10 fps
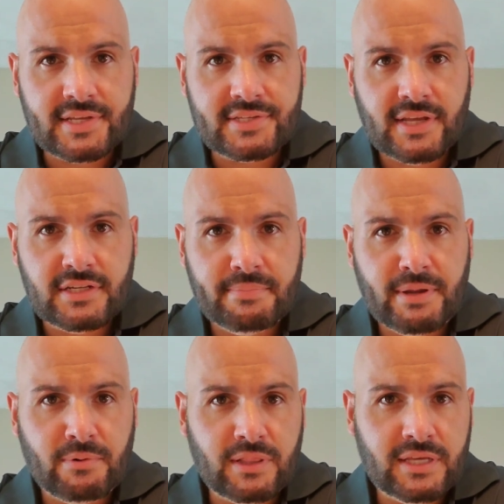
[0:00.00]
set to
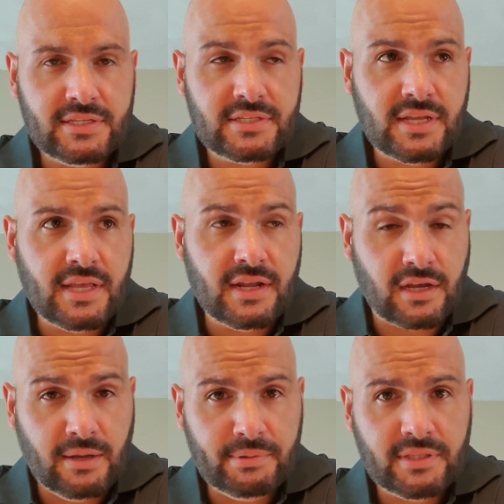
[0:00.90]
be released in a
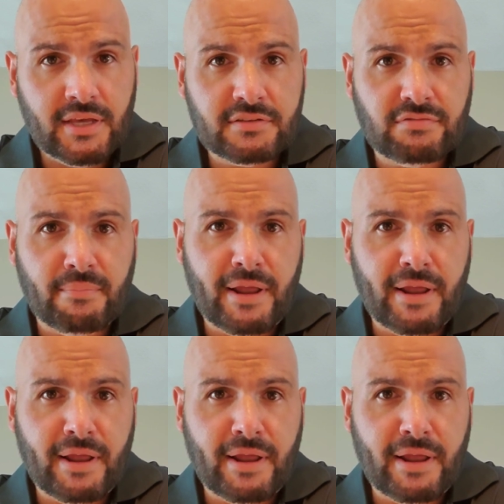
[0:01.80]
couple days from